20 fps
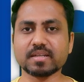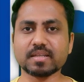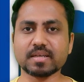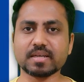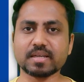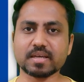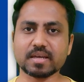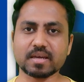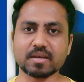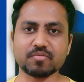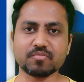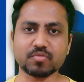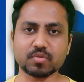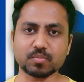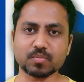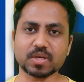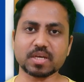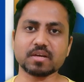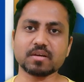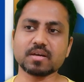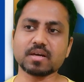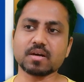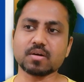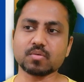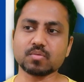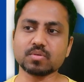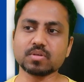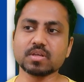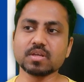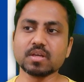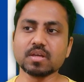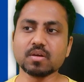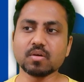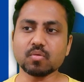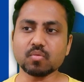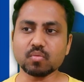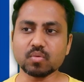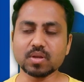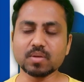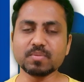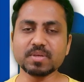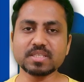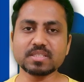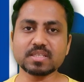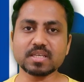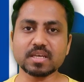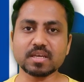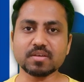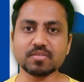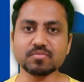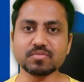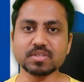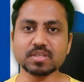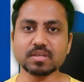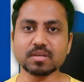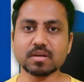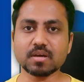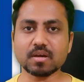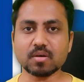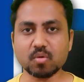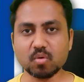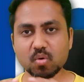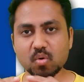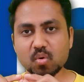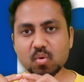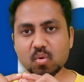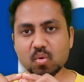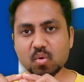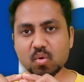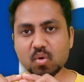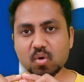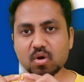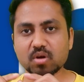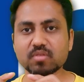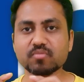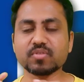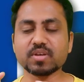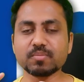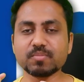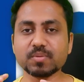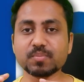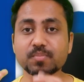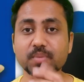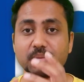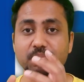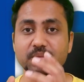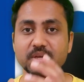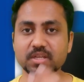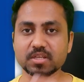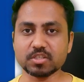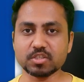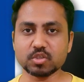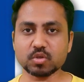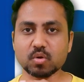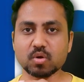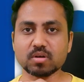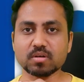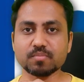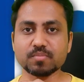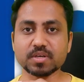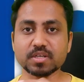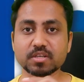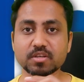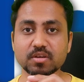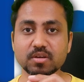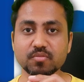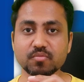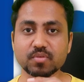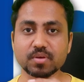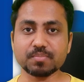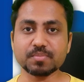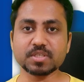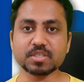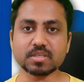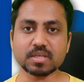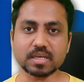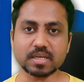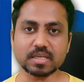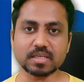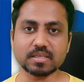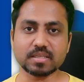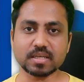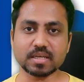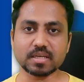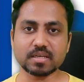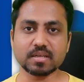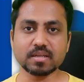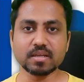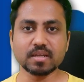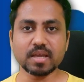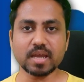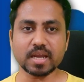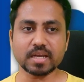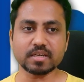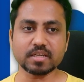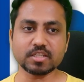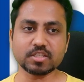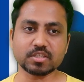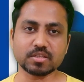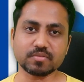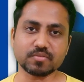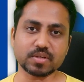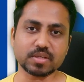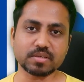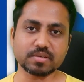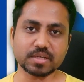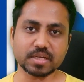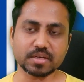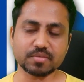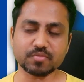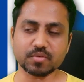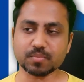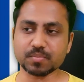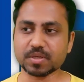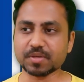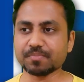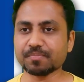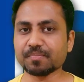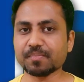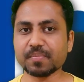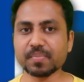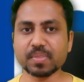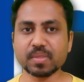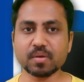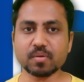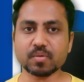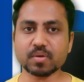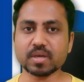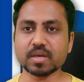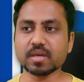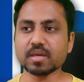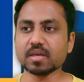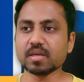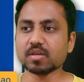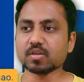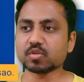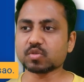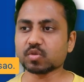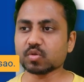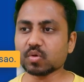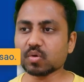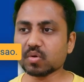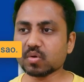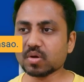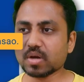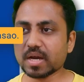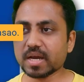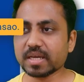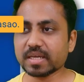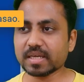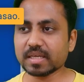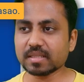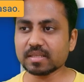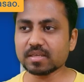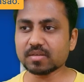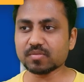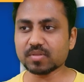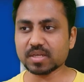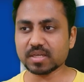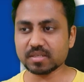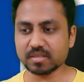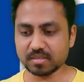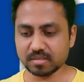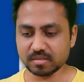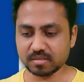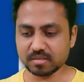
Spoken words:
that I have for my account will be saved or will be published on a particular website that Atlassian will create for me. Okay, so I can give that